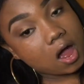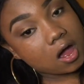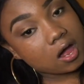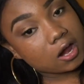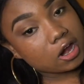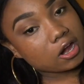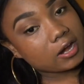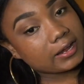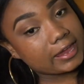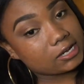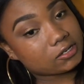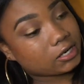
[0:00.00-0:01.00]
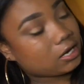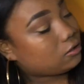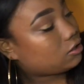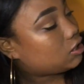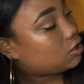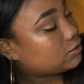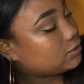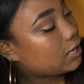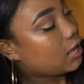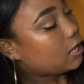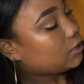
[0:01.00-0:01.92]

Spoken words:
are Gator colors.